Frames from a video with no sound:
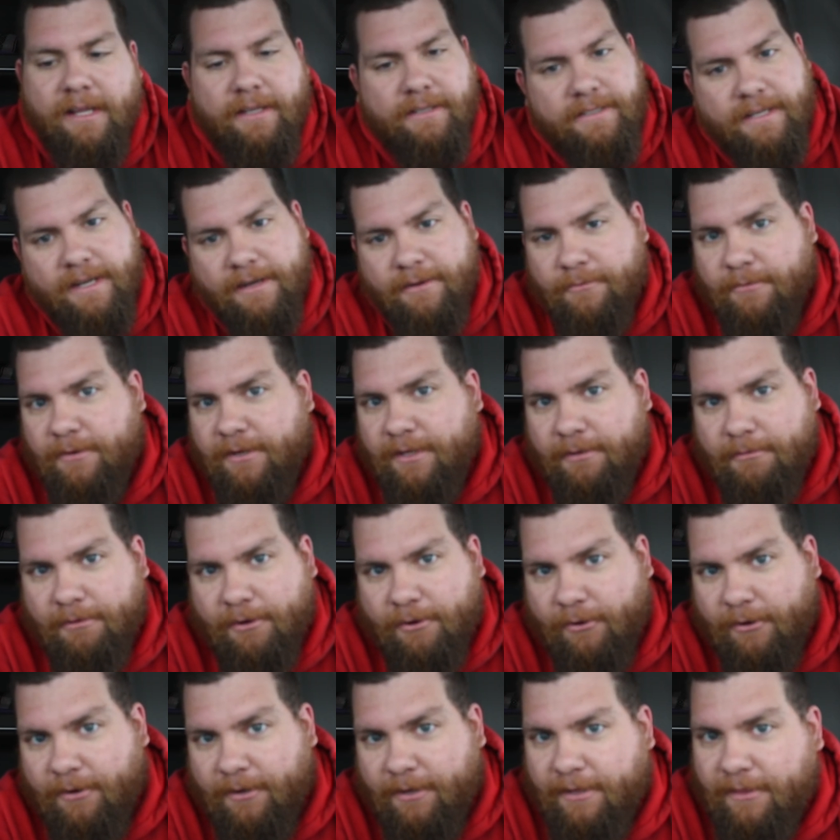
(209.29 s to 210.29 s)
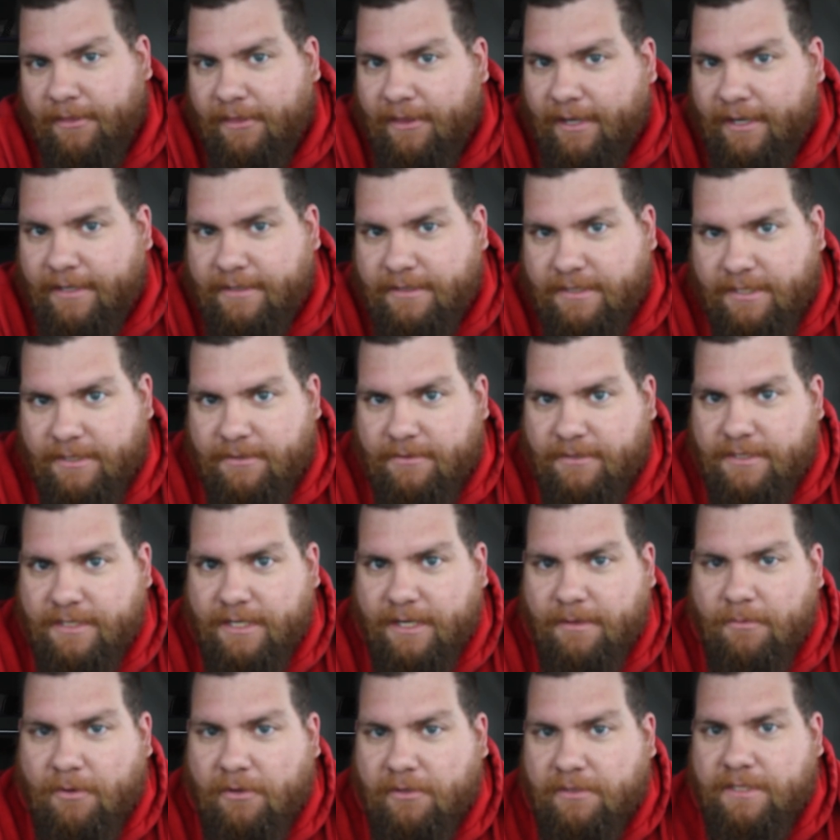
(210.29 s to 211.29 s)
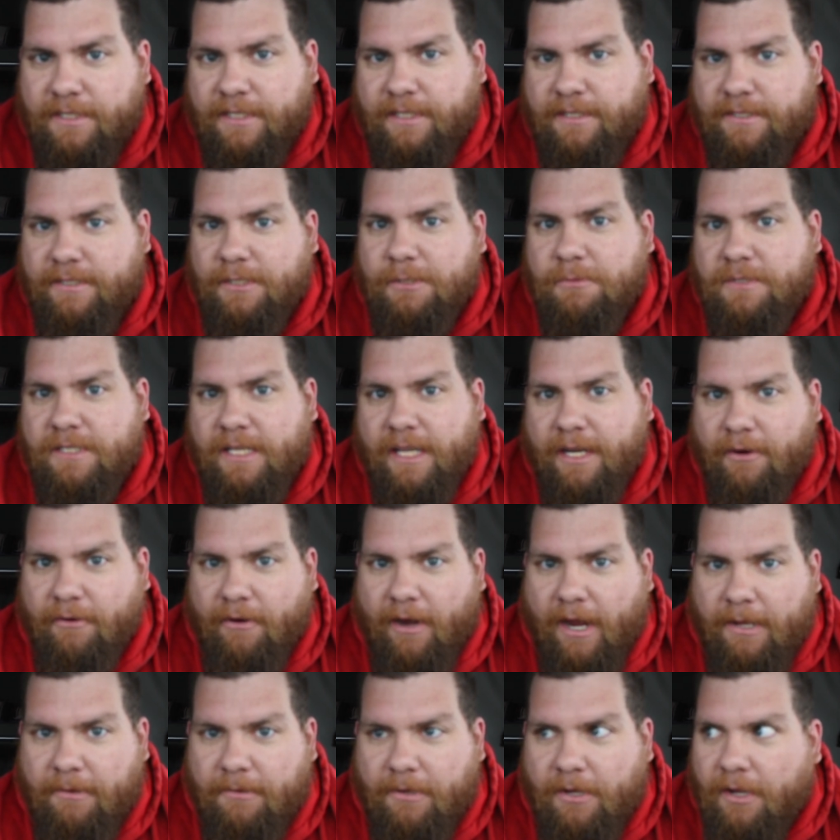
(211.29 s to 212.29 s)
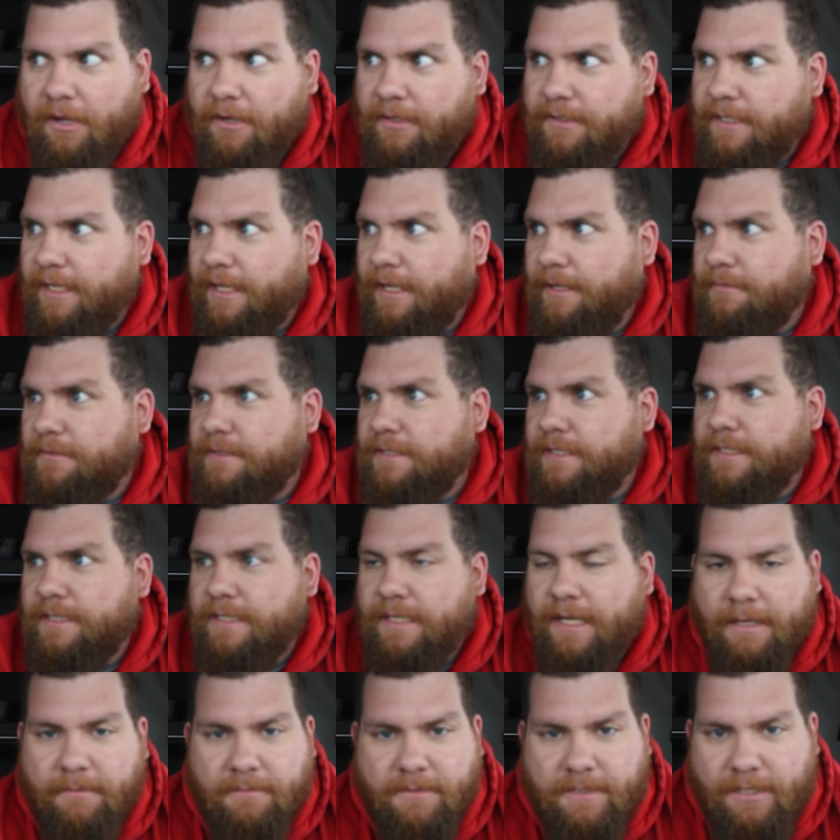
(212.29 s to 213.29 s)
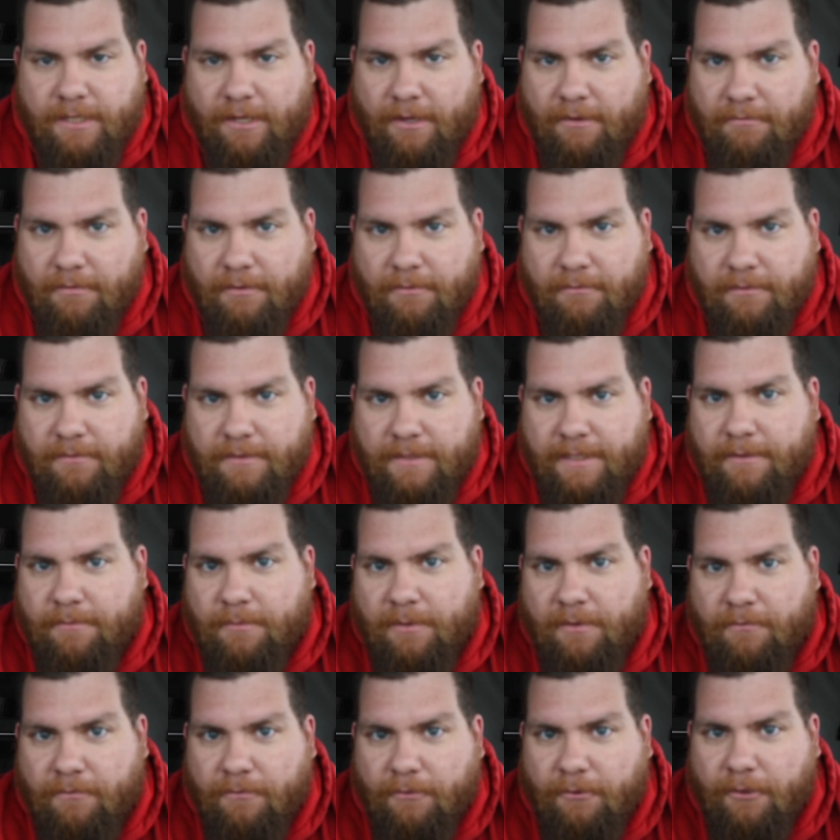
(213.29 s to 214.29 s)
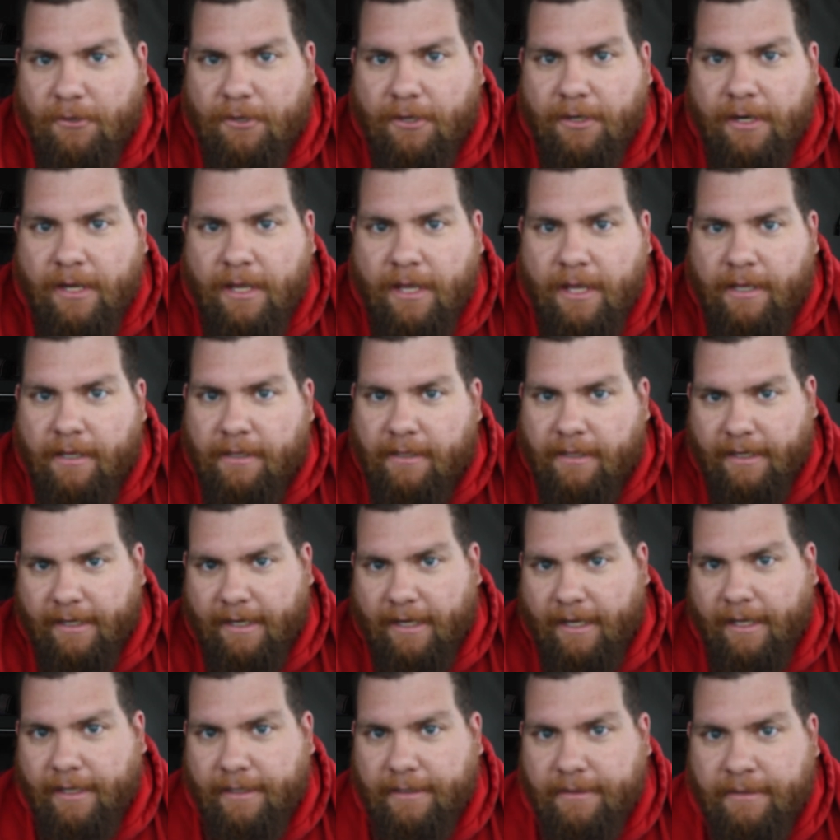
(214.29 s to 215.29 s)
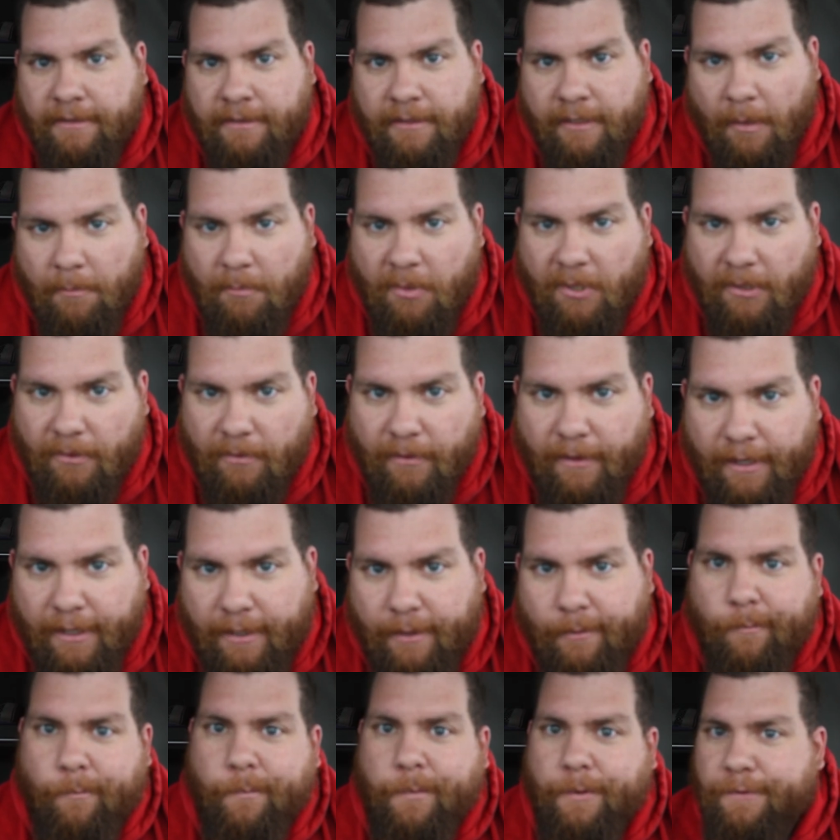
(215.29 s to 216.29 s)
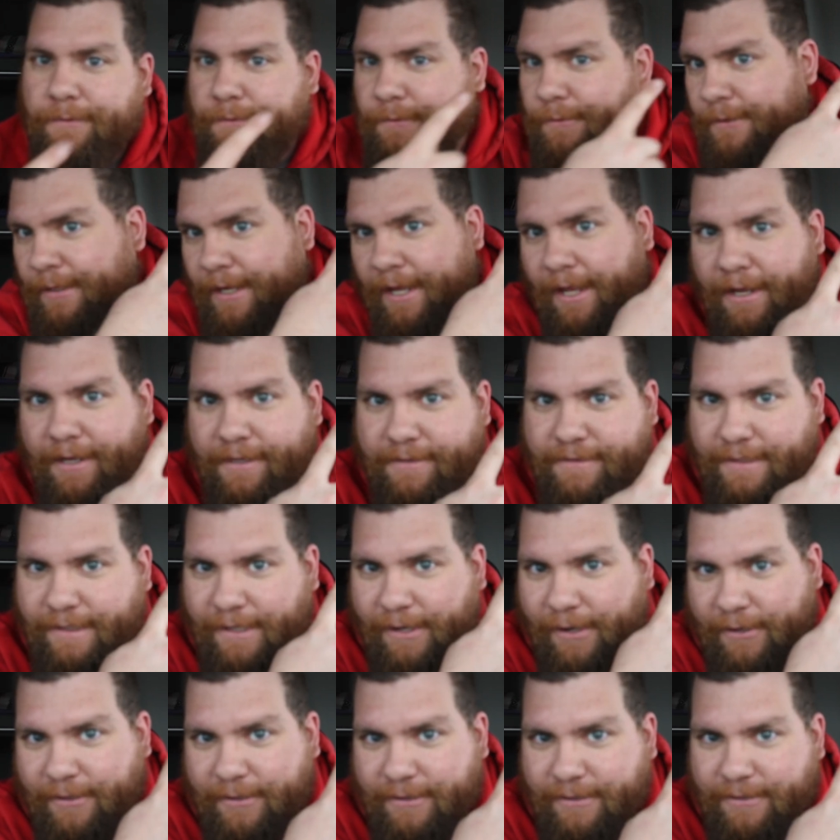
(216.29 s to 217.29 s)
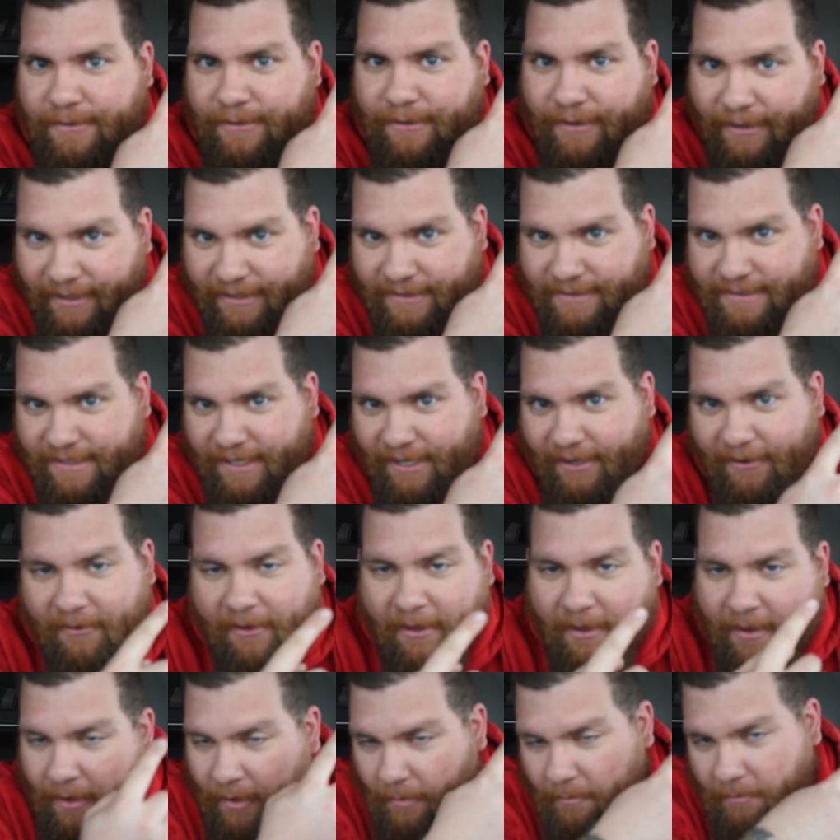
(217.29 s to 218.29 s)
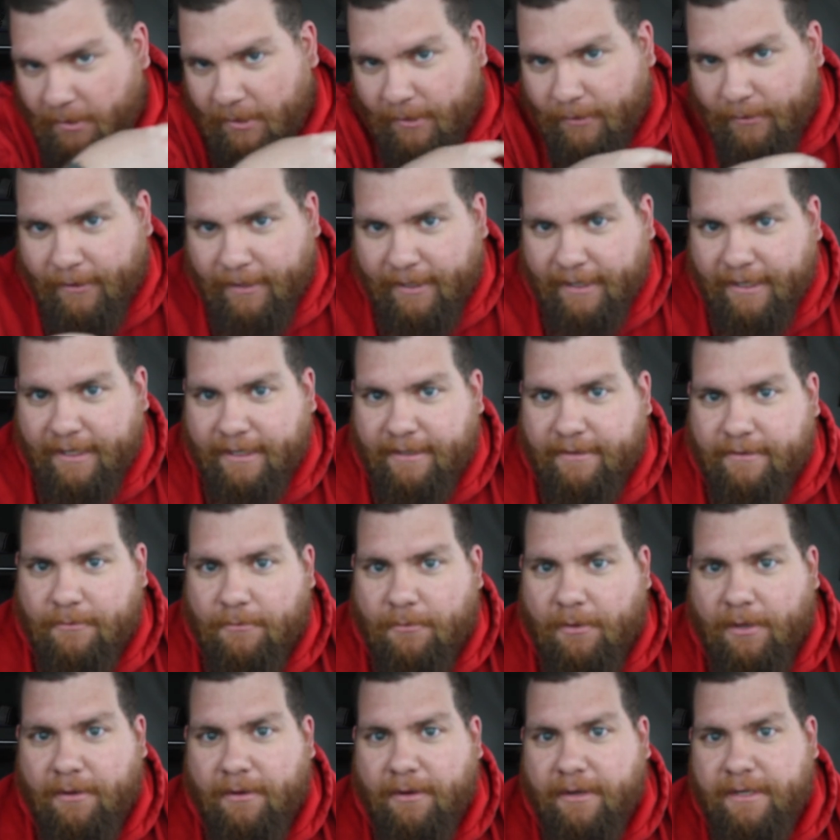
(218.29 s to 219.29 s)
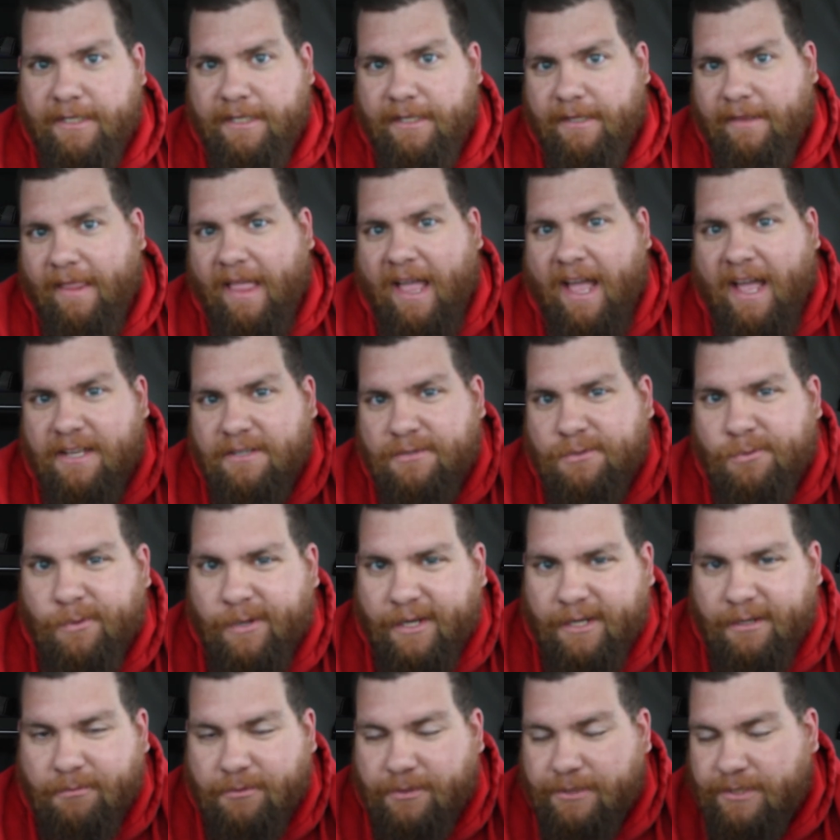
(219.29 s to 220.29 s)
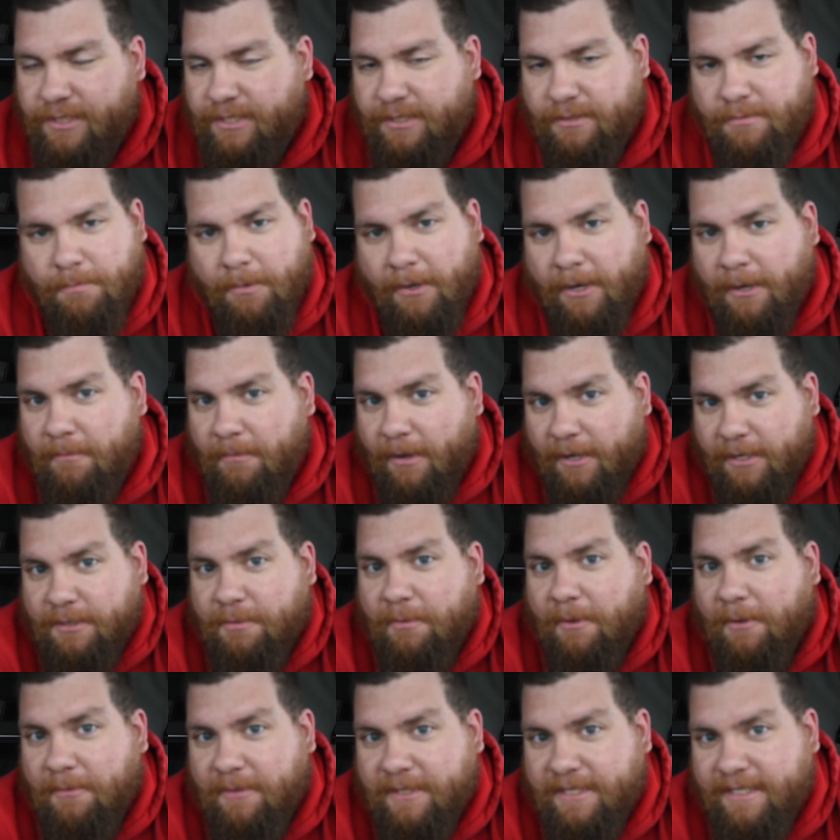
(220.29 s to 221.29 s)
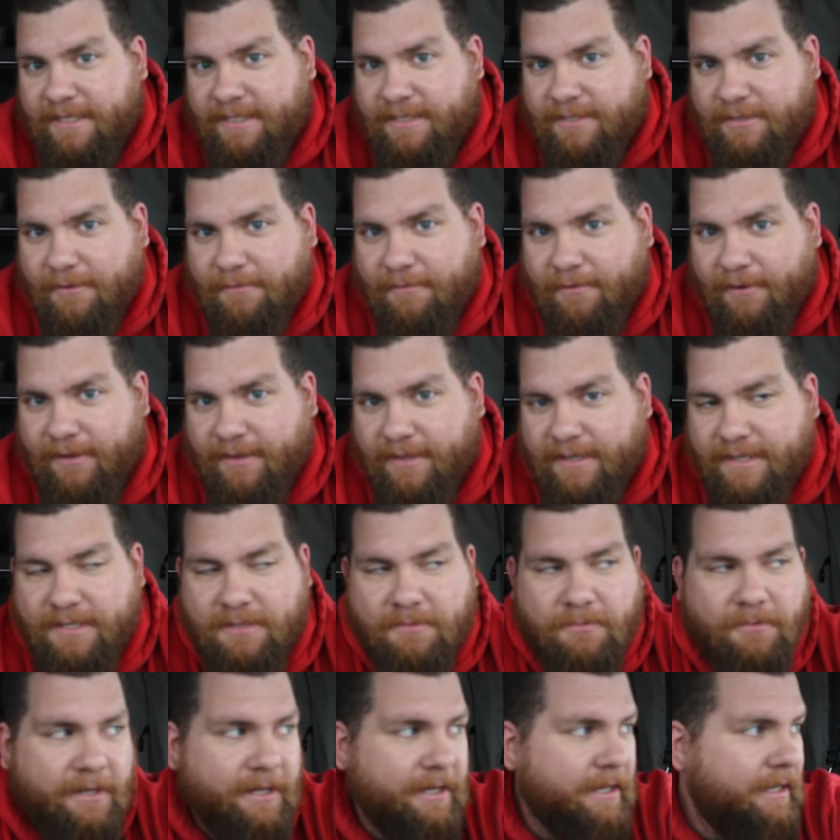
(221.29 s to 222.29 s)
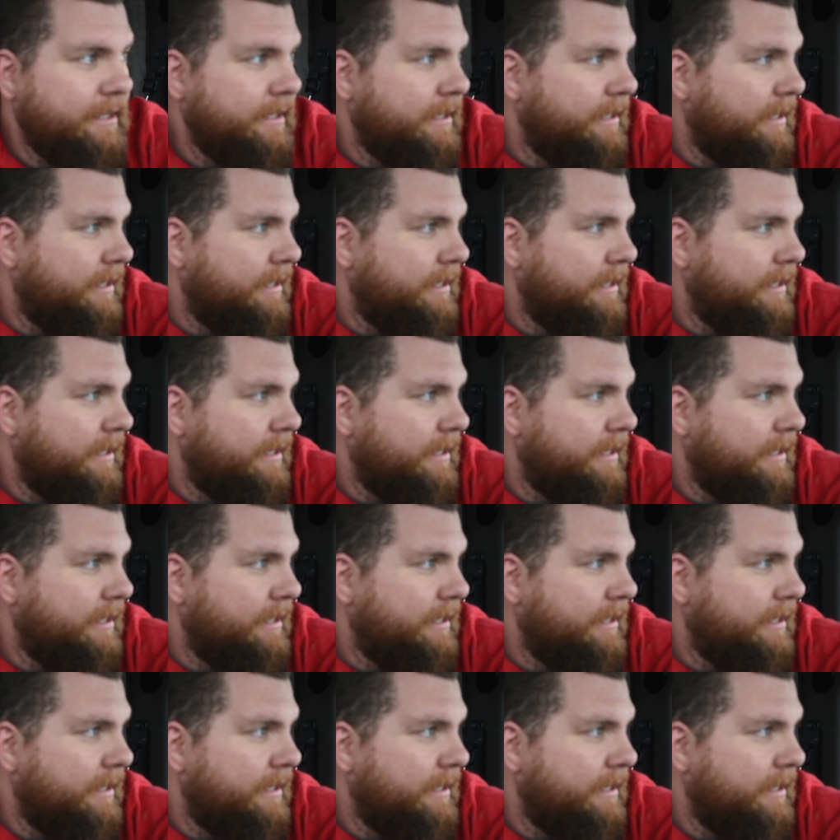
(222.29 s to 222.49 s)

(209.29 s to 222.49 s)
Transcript: Didn't really record anything on Tuesday, mostly because it was like Groundhog Day. It was the same stuff that we've done before. Again, I put a link, but I'll do it again because I know how to do links now. Put a link into what I did last week, which is pretty much what we did so far this week.